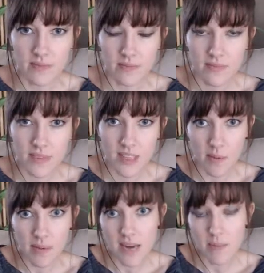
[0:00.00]
there
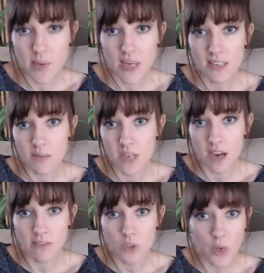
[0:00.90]
may be some
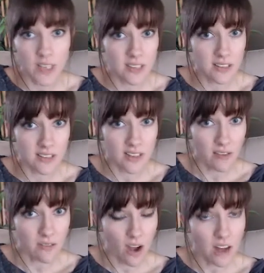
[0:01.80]
tough choices and tough
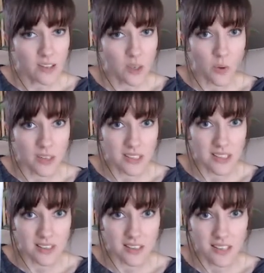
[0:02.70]

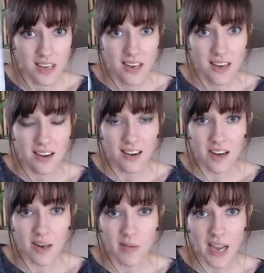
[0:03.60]
consequences
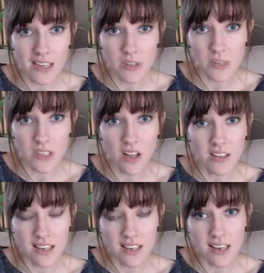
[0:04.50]
as a result,
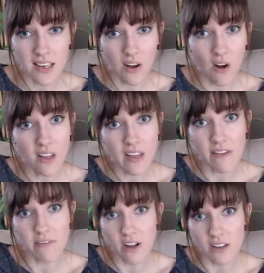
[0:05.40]
and all that
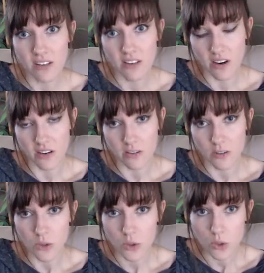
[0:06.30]
falls on Arthur's
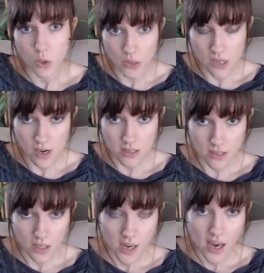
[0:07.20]
shoulders
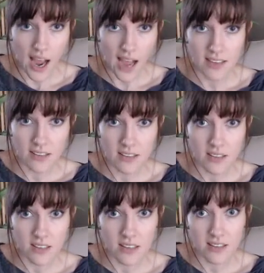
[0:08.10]
as
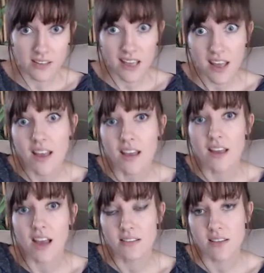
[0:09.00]
the king,
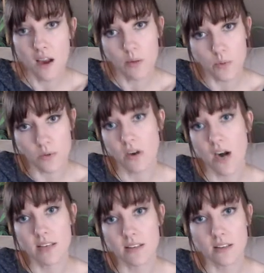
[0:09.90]
as the emperor,
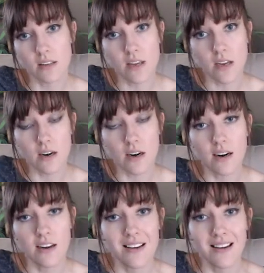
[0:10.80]
as the leader
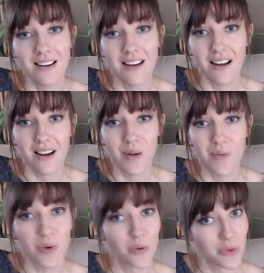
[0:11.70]

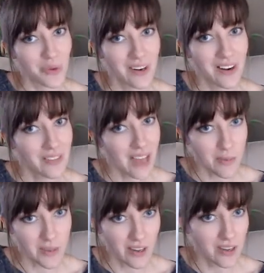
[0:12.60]
or ruler of
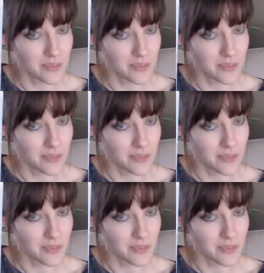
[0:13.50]
Camelot.